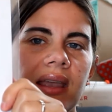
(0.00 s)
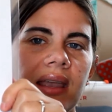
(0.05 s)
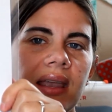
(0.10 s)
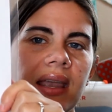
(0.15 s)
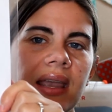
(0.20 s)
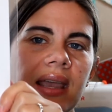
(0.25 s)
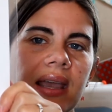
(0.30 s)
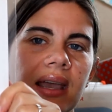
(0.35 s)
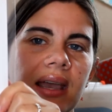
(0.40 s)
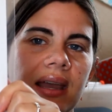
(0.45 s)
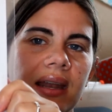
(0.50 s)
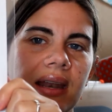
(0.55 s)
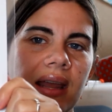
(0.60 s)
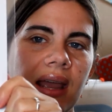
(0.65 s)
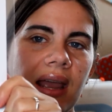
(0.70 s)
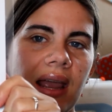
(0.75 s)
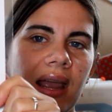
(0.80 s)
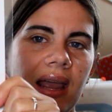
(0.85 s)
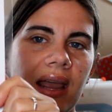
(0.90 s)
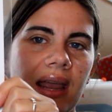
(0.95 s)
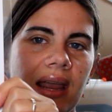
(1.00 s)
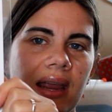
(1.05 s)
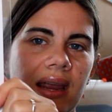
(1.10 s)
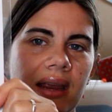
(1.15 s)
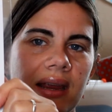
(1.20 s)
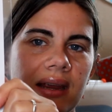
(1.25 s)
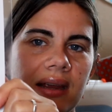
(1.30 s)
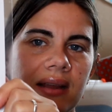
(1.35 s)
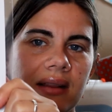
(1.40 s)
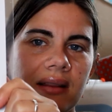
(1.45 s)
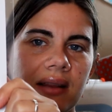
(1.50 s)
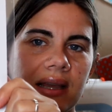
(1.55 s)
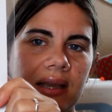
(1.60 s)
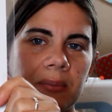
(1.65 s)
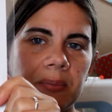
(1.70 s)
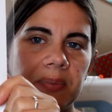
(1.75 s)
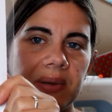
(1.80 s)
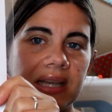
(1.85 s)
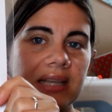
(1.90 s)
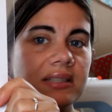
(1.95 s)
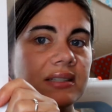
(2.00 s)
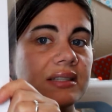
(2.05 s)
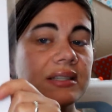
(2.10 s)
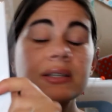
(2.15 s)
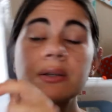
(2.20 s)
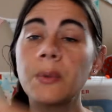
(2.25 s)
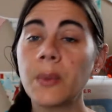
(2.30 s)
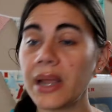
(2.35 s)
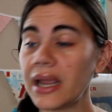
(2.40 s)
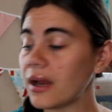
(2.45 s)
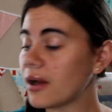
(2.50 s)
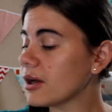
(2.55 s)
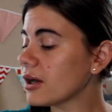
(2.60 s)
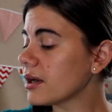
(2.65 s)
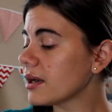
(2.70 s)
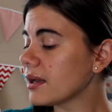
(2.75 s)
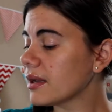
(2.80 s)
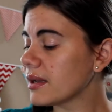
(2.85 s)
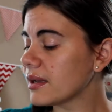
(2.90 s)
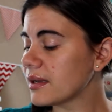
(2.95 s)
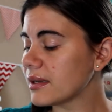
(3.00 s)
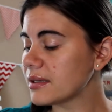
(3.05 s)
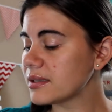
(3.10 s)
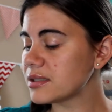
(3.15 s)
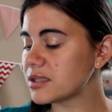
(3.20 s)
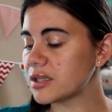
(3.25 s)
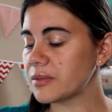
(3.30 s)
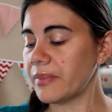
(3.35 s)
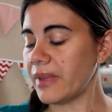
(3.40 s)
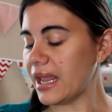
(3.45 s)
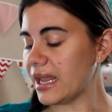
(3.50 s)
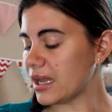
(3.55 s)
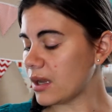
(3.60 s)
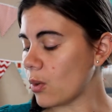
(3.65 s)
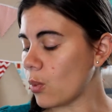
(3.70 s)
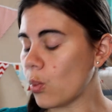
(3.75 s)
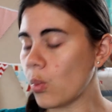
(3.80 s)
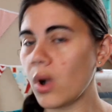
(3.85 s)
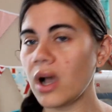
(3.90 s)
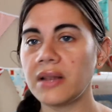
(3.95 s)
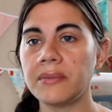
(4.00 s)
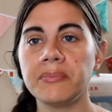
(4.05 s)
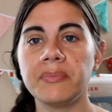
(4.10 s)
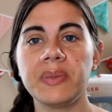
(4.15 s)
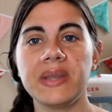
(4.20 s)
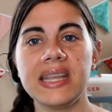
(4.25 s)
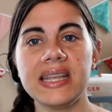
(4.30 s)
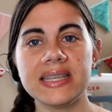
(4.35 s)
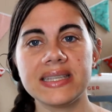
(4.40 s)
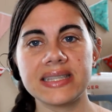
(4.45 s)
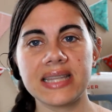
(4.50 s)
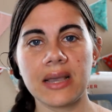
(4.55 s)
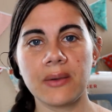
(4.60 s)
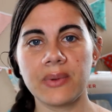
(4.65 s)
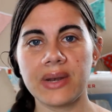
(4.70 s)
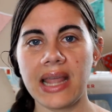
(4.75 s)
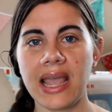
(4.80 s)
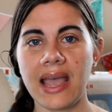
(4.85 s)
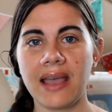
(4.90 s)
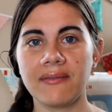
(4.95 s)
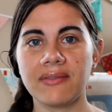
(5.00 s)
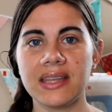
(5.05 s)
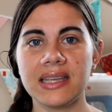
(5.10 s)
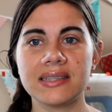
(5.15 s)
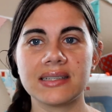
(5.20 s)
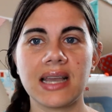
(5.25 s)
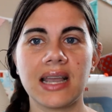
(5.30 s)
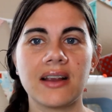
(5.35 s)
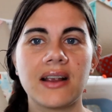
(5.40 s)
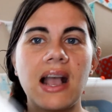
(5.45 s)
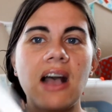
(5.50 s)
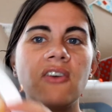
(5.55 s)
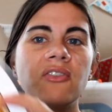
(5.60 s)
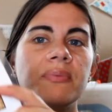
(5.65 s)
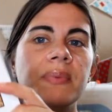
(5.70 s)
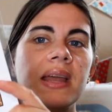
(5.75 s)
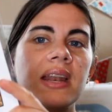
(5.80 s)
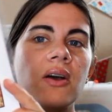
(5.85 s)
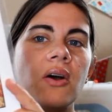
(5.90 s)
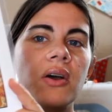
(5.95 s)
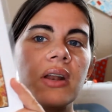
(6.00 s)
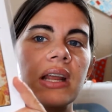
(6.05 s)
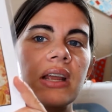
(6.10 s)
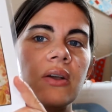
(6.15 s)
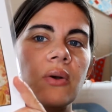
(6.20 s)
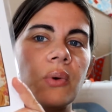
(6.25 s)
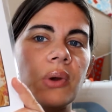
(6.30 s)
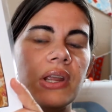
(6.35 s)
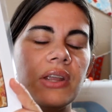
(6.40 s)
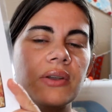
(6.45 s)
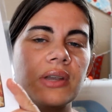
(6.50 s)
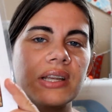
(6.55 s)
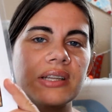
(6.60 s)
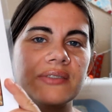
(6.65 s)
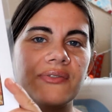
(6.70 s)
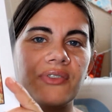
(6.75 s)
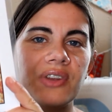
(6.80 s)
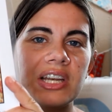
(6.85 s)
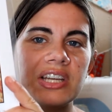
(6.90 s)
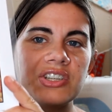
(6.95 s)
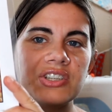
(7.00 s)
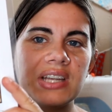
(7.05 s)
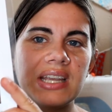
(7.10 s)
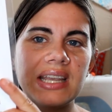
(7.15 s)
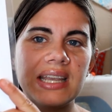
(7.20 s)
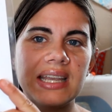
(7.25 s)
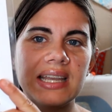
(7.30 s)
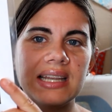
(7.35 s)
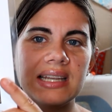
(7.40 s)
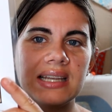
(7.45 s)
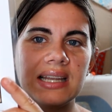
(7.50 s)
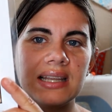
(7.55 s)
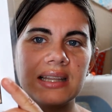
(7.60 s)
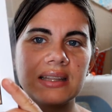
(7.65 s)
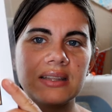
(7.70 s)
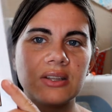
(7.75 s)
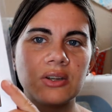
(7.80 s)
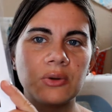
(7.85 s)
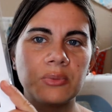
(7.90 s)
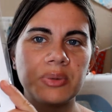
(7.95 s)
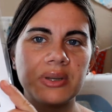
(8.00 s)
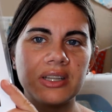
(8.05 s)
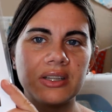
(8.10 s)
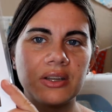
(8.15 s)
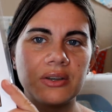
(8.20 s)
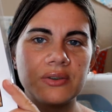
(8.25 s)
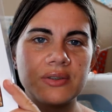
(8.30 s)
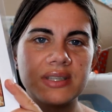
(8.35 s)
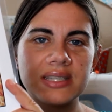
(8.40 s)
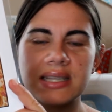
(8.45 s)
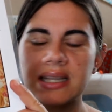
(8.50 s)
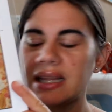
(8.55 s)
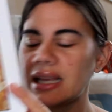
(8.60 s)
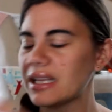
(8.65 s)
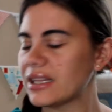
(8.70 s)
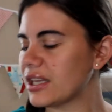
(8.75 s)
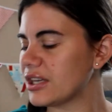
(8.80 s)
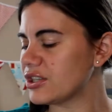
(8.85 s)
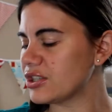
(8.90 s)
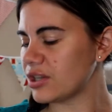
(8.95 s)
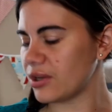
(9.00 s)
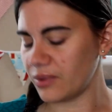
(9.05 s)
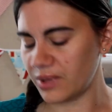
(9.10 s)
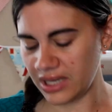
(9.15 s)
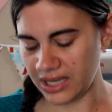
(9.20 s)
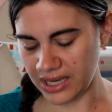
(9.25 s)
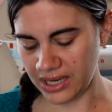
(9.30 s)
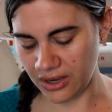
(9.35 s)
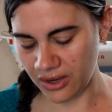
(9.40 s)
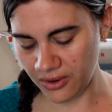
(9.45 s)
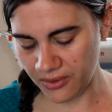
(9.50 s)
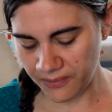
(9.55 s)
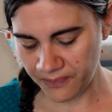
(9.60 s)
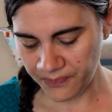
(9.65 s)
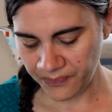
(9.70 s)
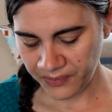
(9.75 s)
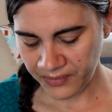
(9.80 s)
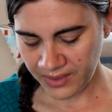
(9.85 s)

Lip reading: in a like big square to make one piece that would have the entire alphabet on it, or you can finish it in little pillows like they show here.